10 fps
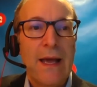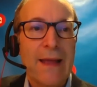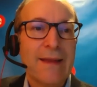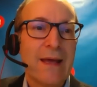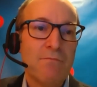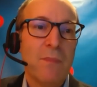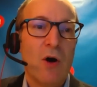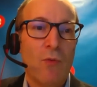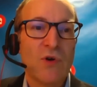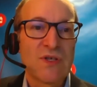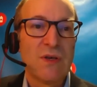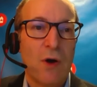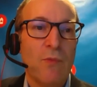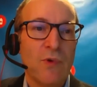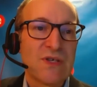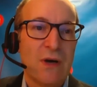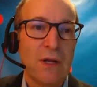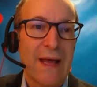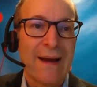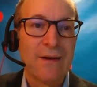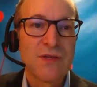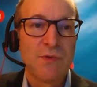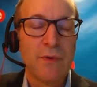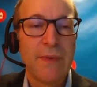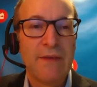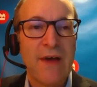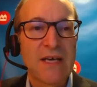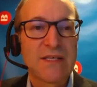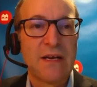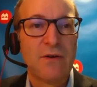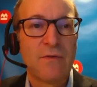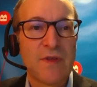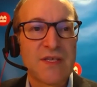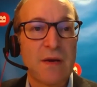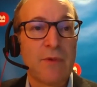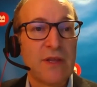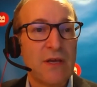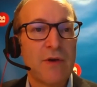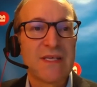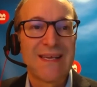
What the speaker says: And then almost all adults will be vaccinated over the summer in the U.S.